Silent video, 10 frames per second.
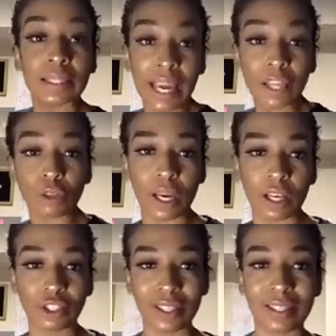day
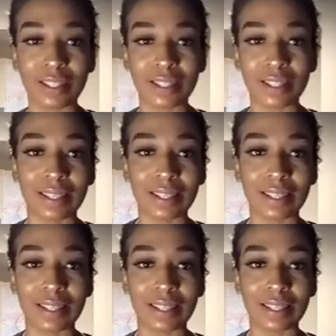
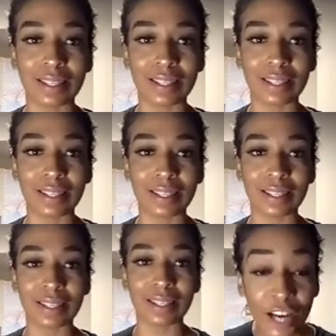365 of believing? How
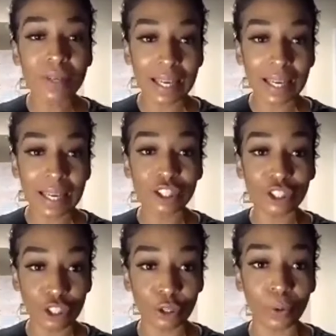do you get to
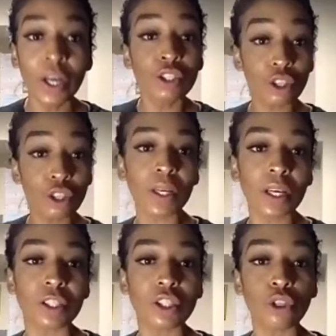2 years,
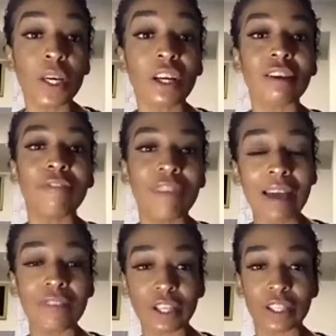3 years, 5
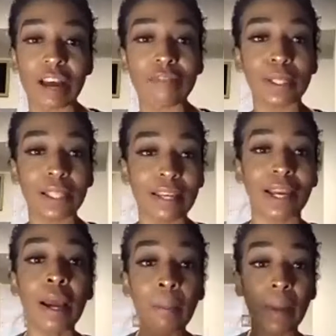years of believing?
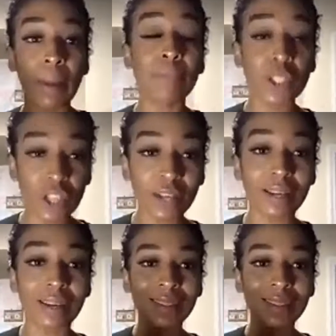By starting
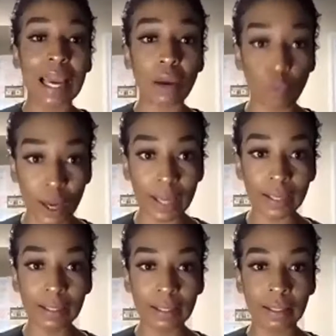day one
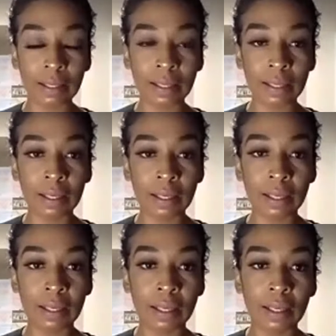
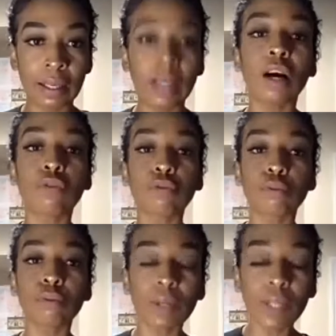of
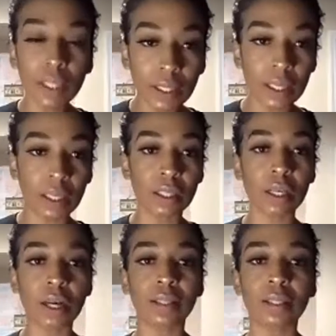really
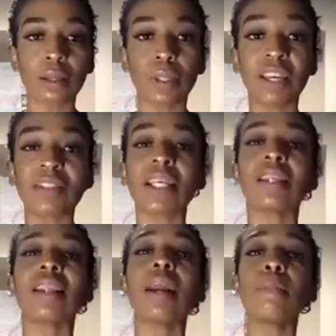starting to believe. See, a
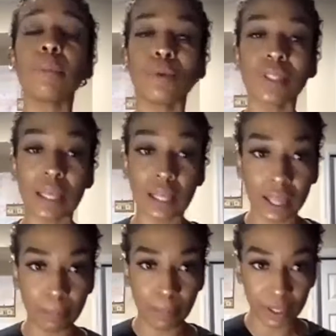lot of people will say that
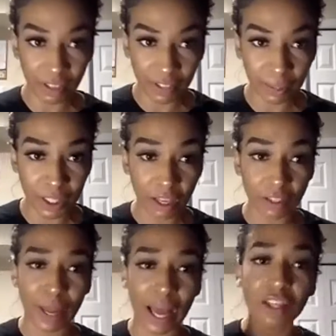they believe in themselves,
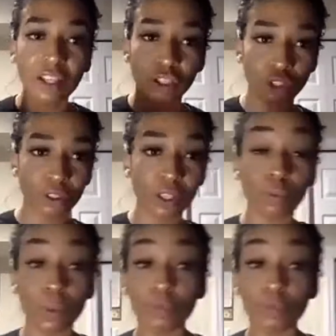but how you can truly